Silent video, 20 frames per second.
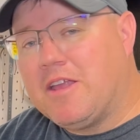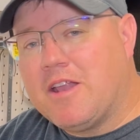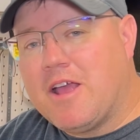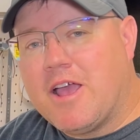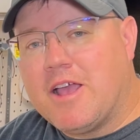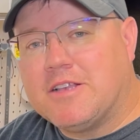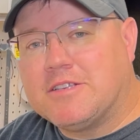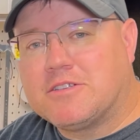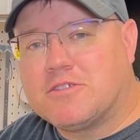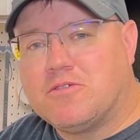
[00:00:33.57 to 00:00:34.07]
in
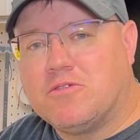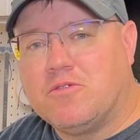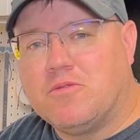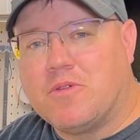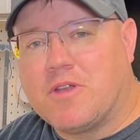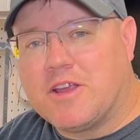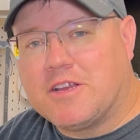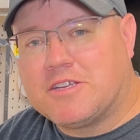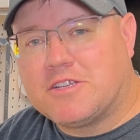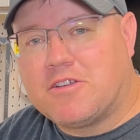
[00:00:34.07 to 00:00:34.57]
high school,
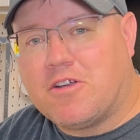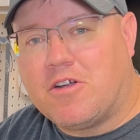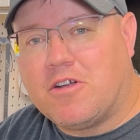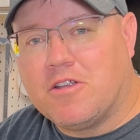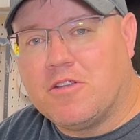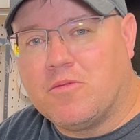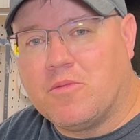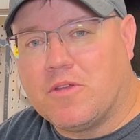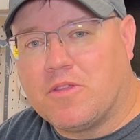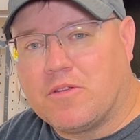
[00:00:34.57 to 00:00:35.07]
when I
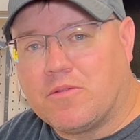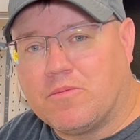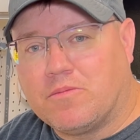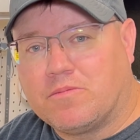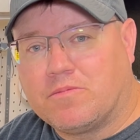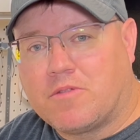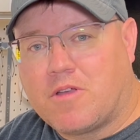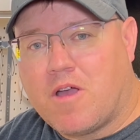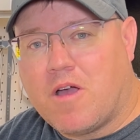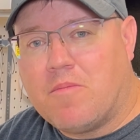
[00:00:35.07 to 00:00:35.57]
started with a
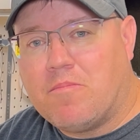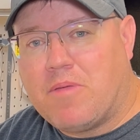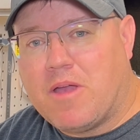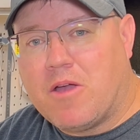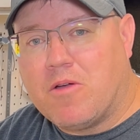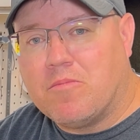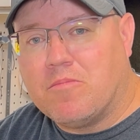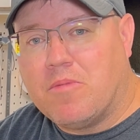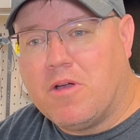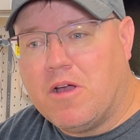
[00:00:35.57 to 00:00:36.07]

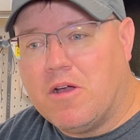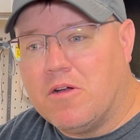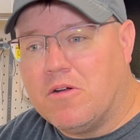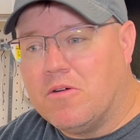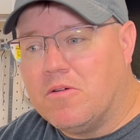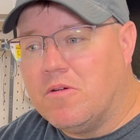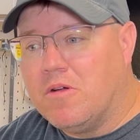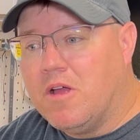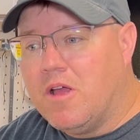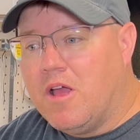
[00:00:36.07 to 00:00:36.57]
compound
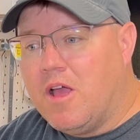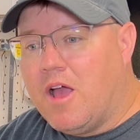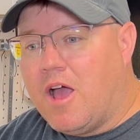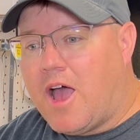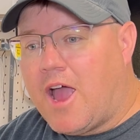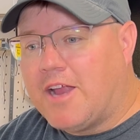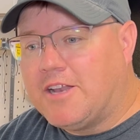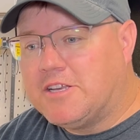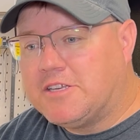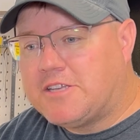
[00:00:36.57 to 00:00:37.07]
bow,
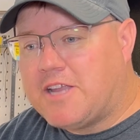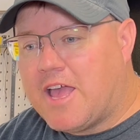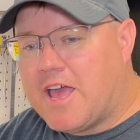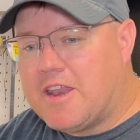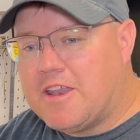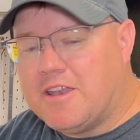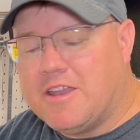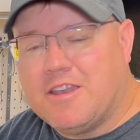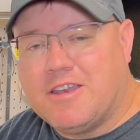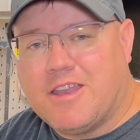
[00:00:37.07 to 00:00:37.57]
I just had
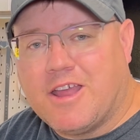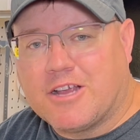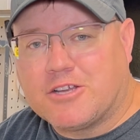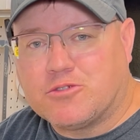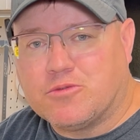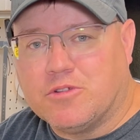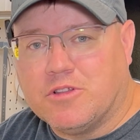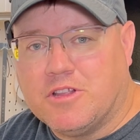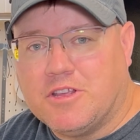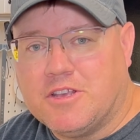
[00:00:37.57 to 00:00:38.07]
an
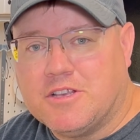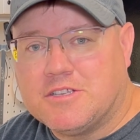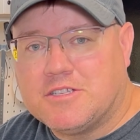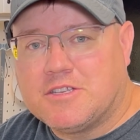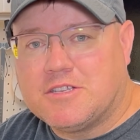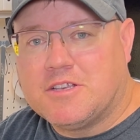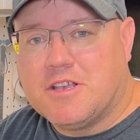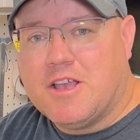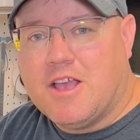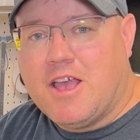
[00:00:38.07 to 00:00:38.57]
index
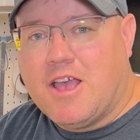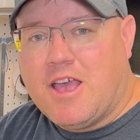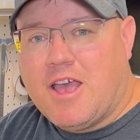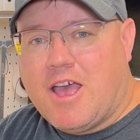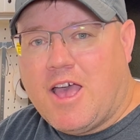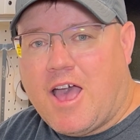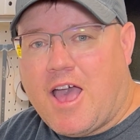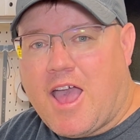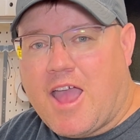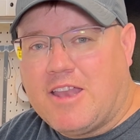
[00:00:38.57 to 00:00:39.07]
release.
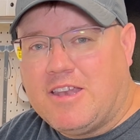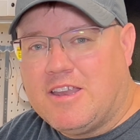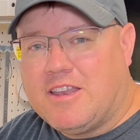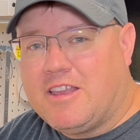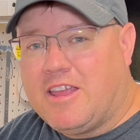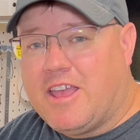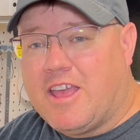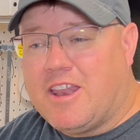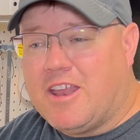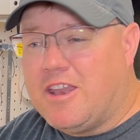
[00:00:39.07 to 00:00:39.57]
I
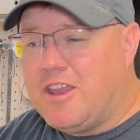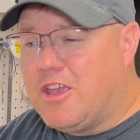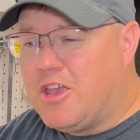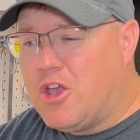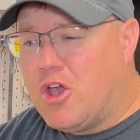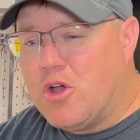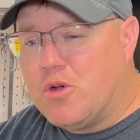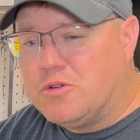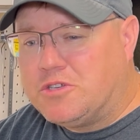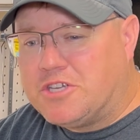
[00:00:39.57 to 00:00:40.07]
didn't get any
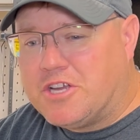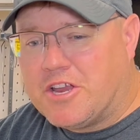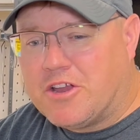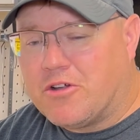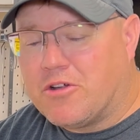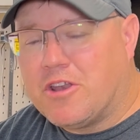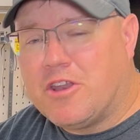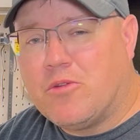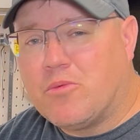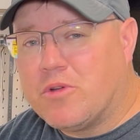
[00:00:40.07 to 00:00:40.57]
coaching
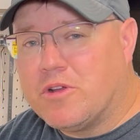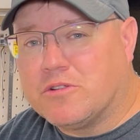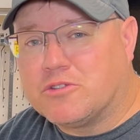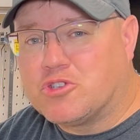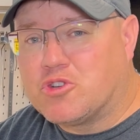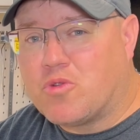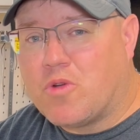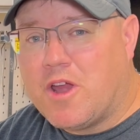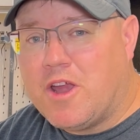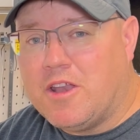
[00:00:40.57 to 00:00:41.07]
or any real
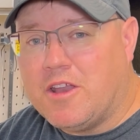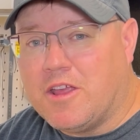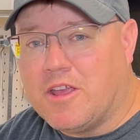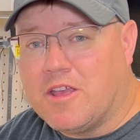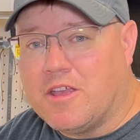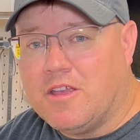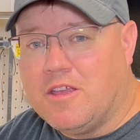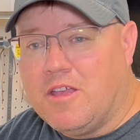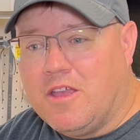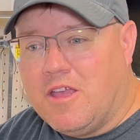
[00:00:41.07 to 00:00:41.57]

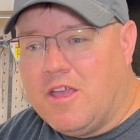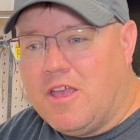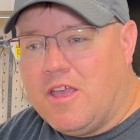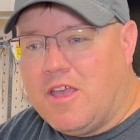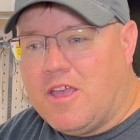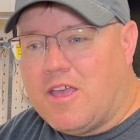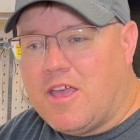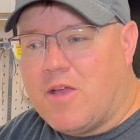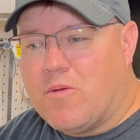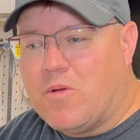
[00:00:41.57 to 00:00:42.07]
training,
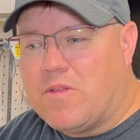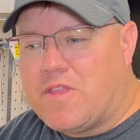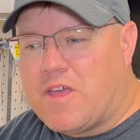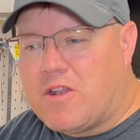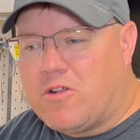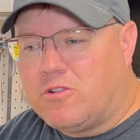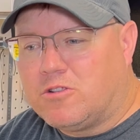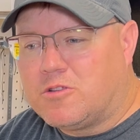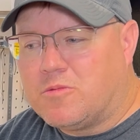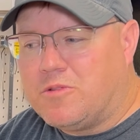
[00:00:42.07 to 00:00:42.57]
and what that
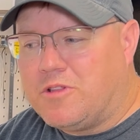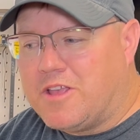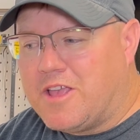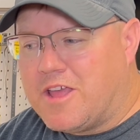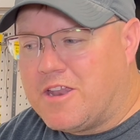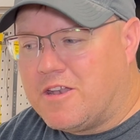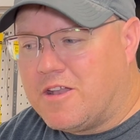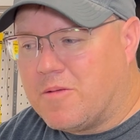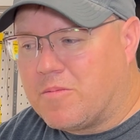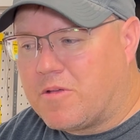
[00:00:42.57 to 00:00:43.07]
ultimately
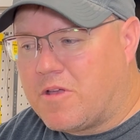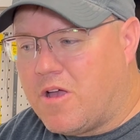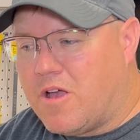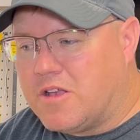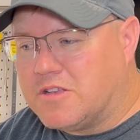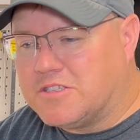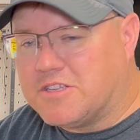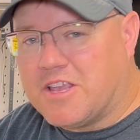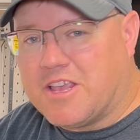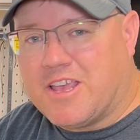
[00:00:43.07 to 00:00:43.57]
ended up
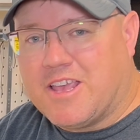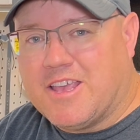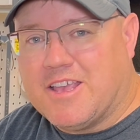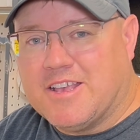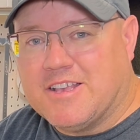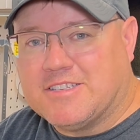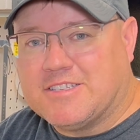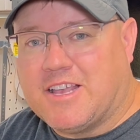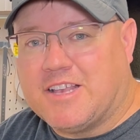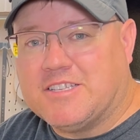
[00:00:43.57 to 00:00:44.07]
causing
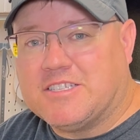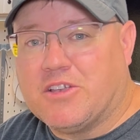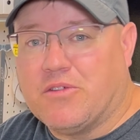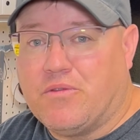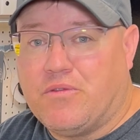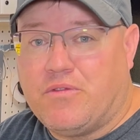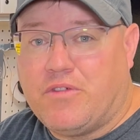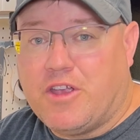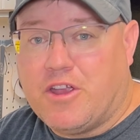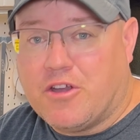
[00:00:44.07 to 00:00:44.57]
is a
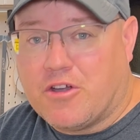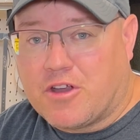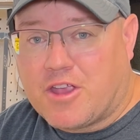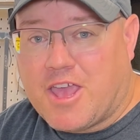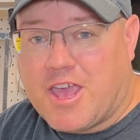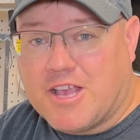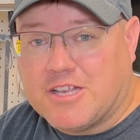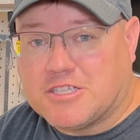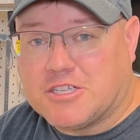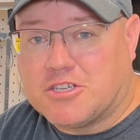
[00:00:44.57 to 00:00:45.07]
severe
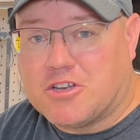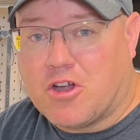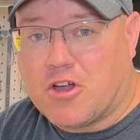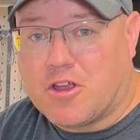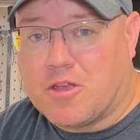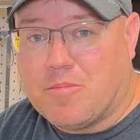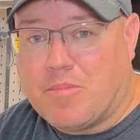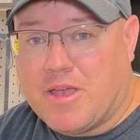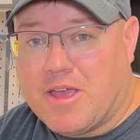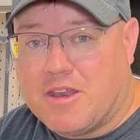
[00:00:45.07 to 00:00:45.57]
case of
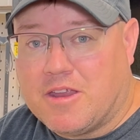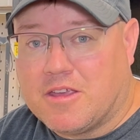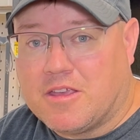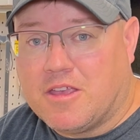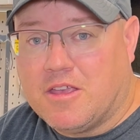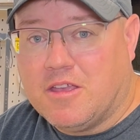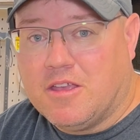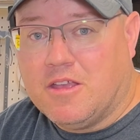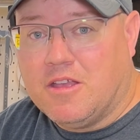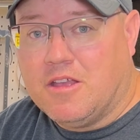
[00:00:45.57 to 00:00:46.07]
target panic.